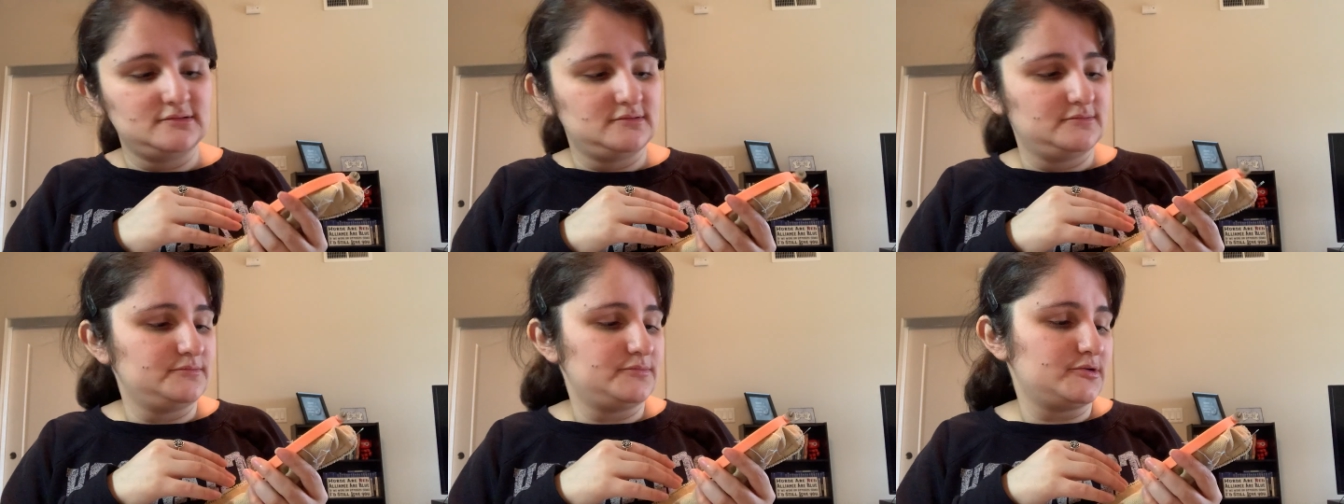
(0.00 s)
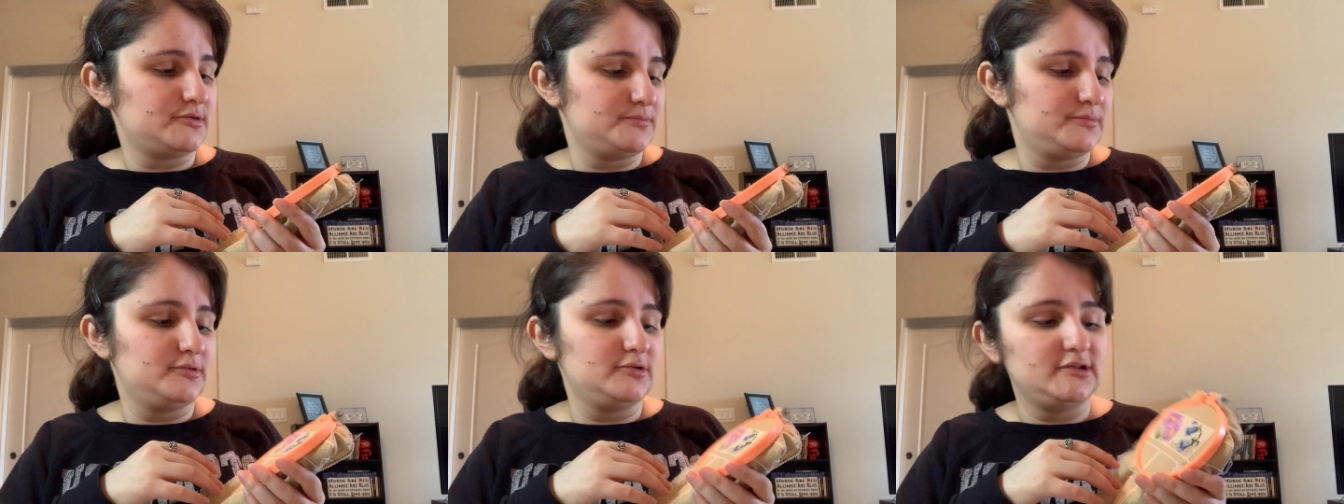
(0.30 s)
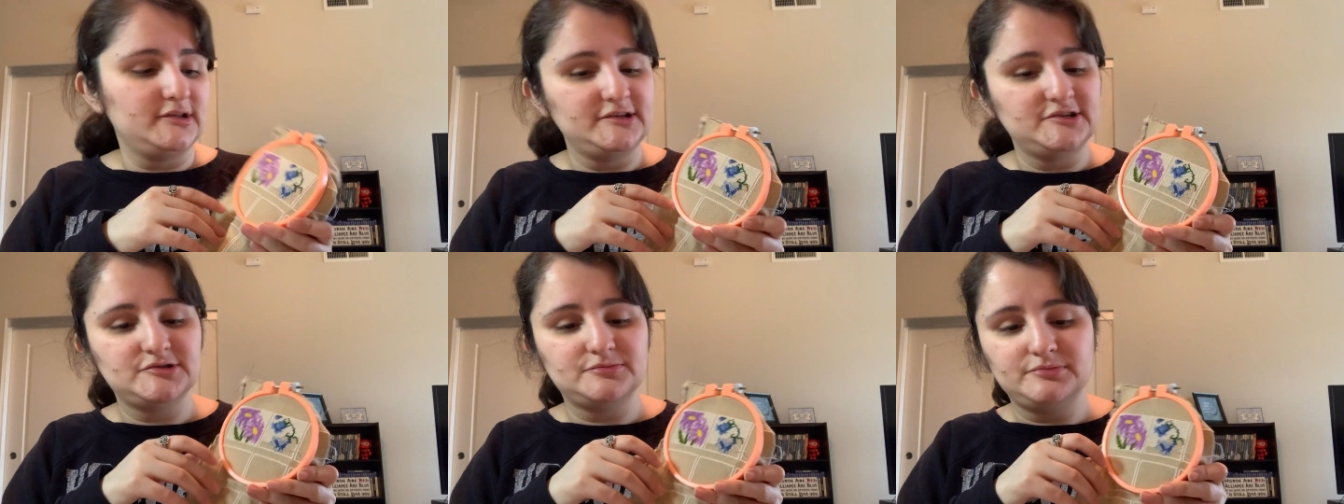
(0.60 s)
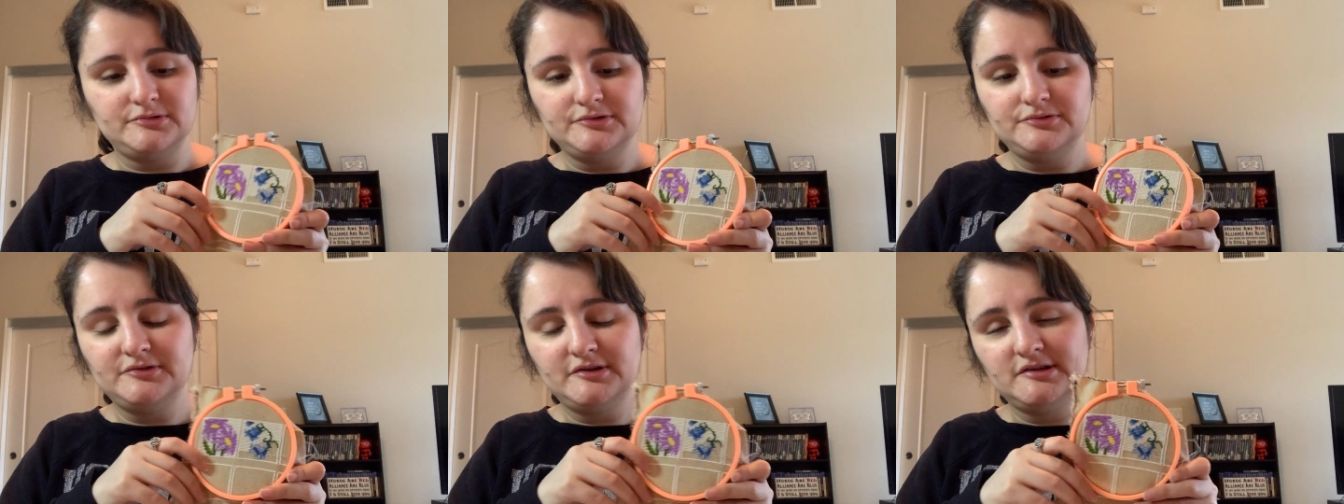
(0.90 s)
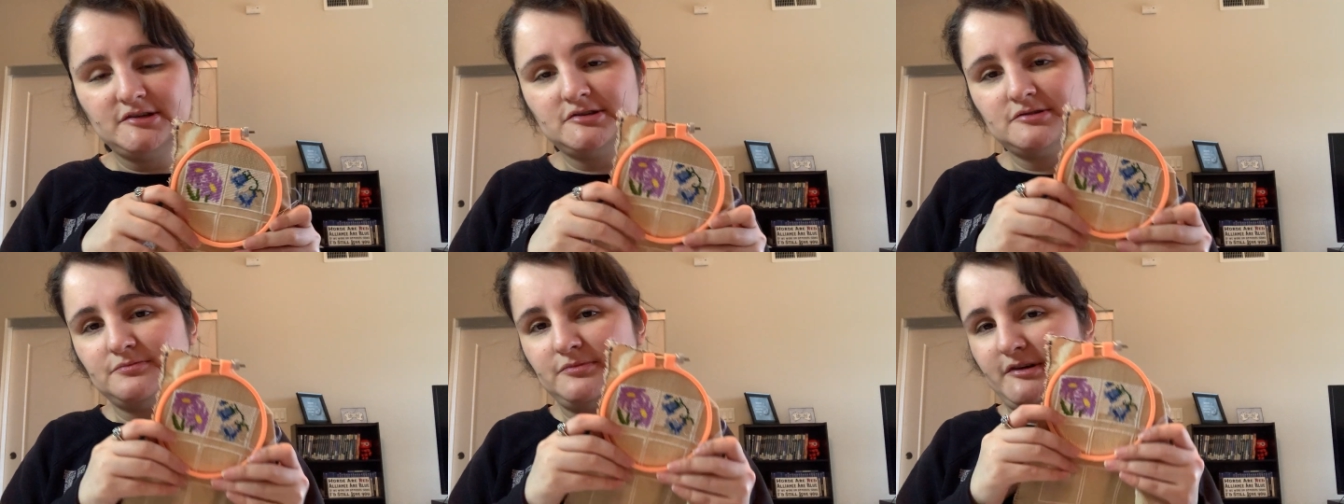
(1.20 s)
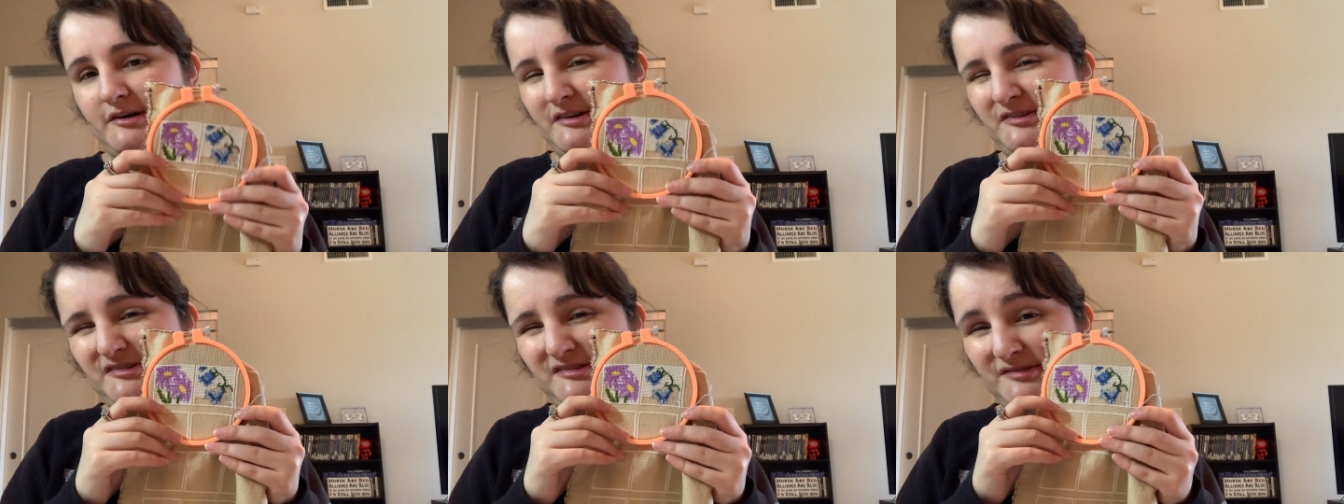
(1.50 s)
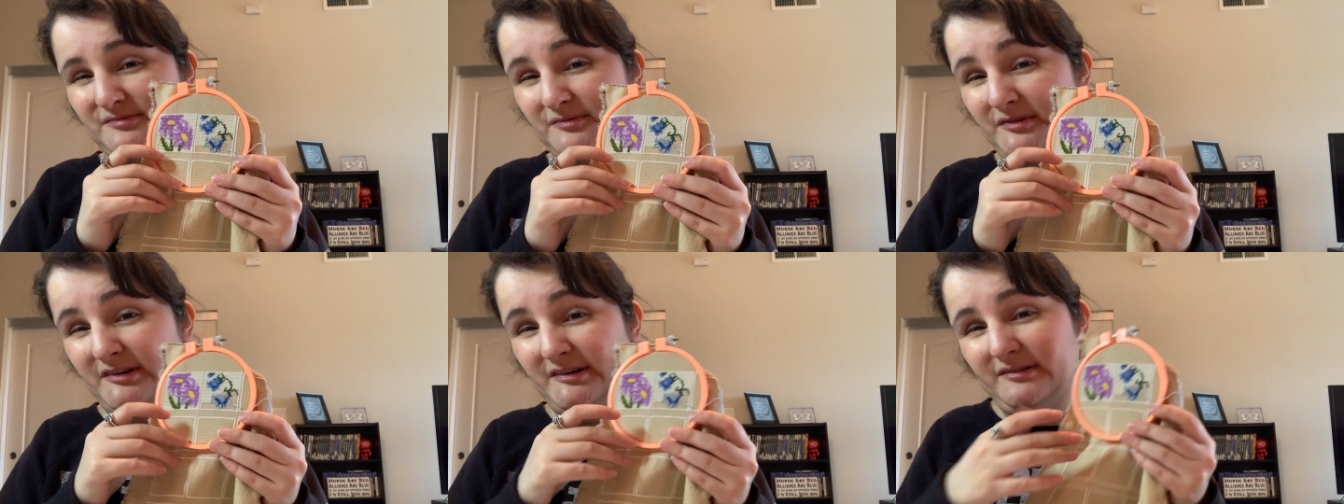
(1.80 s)
purplish bluish but I
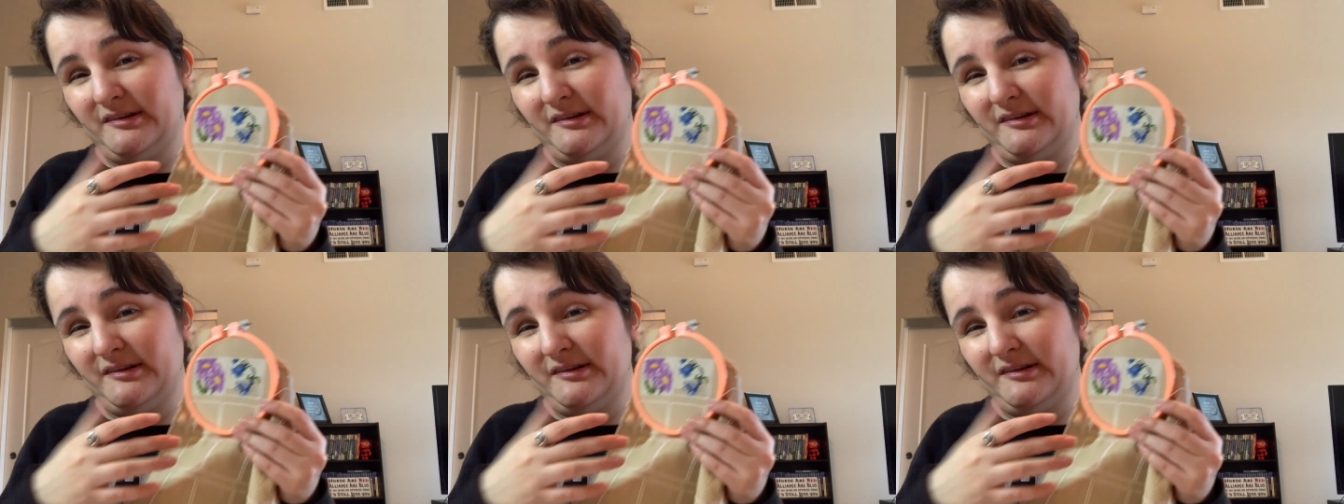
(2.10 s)
just want